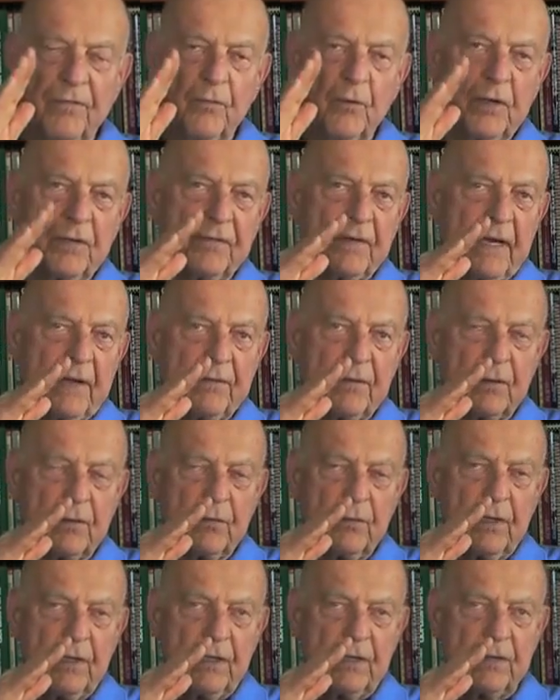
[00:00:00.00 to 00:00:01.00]
45
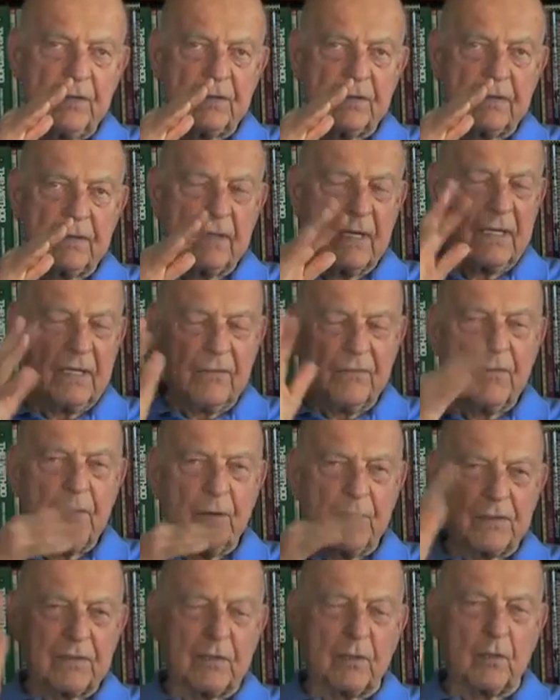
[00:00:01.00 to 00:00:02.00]
degrees, and it
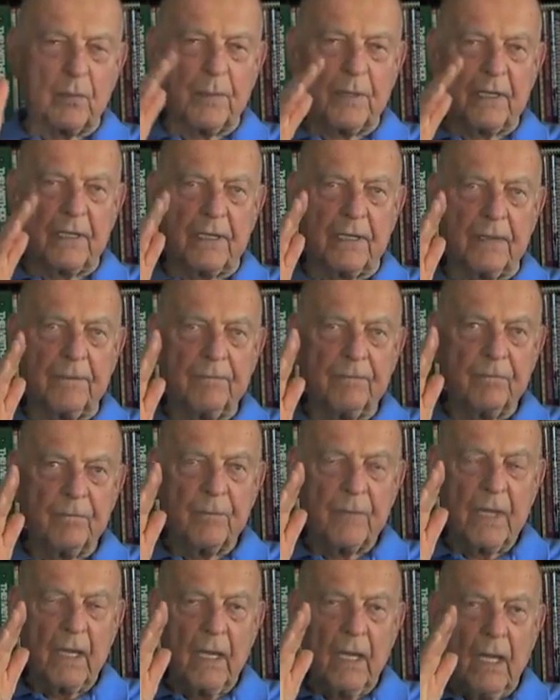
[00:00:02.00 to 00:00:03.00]
varies a little bit here,
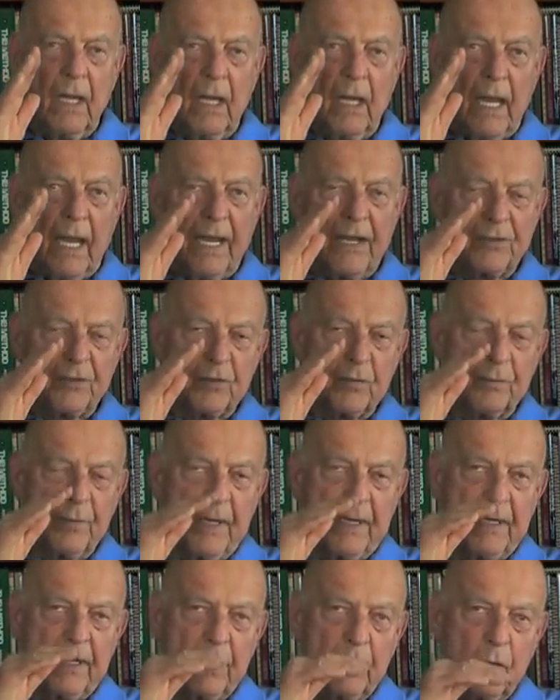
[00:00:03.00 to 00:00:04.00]
as you're
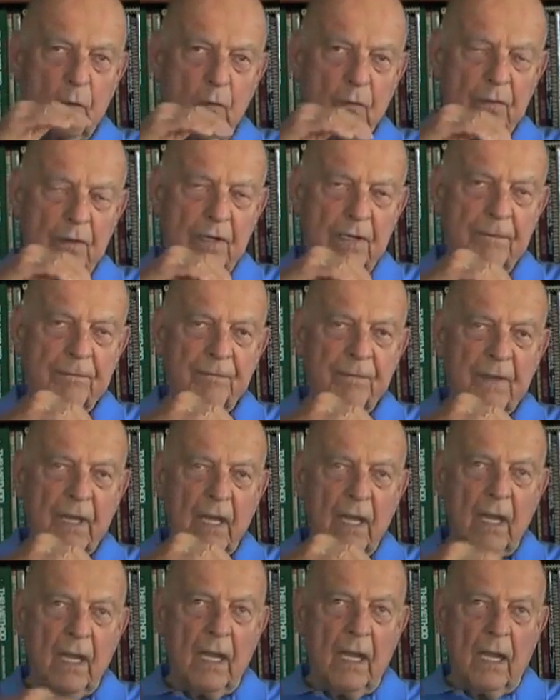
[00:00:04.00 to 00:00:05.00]
bending over,
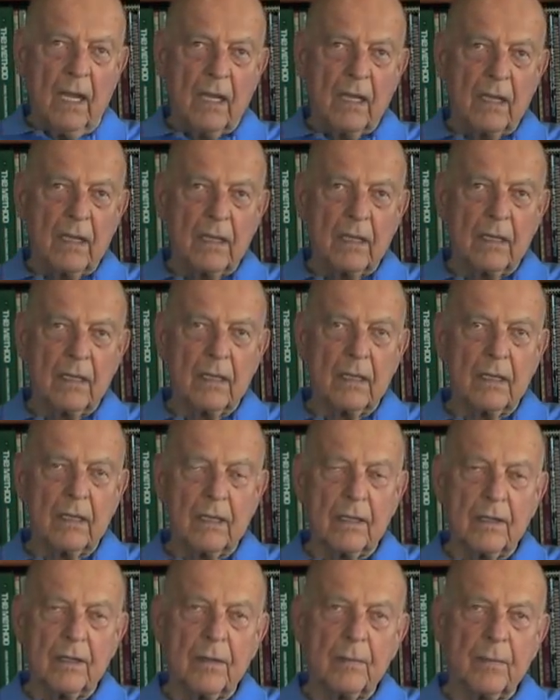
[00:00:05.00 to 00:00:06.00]

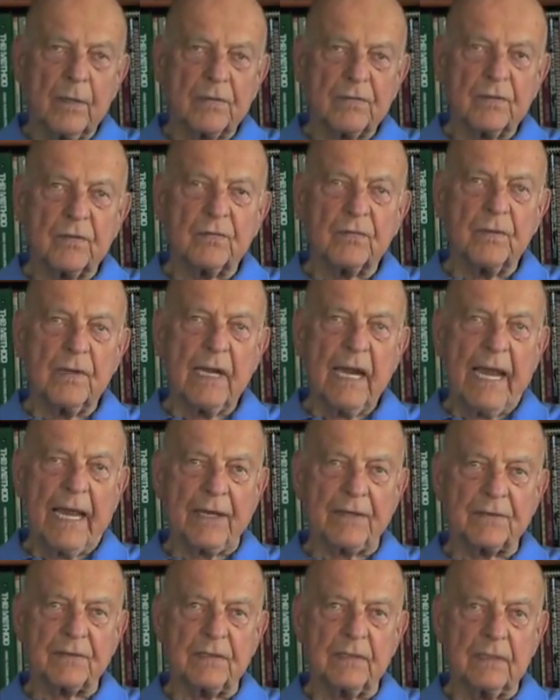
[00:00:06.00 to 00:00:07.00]
the muscles
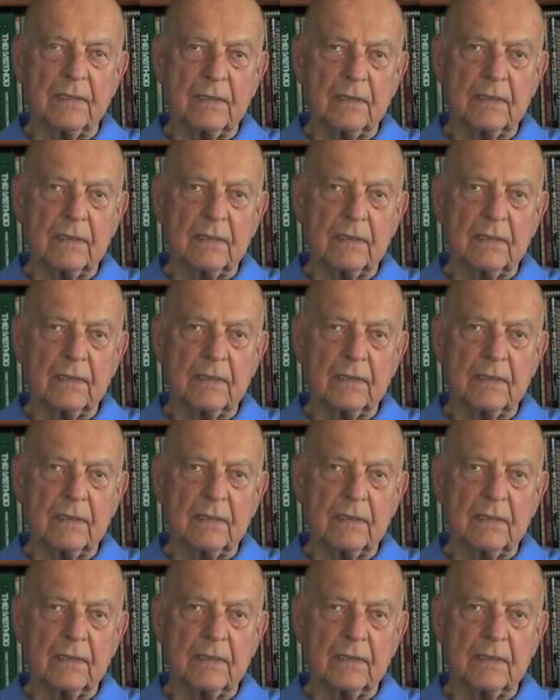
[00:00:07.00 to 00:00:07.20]
relax.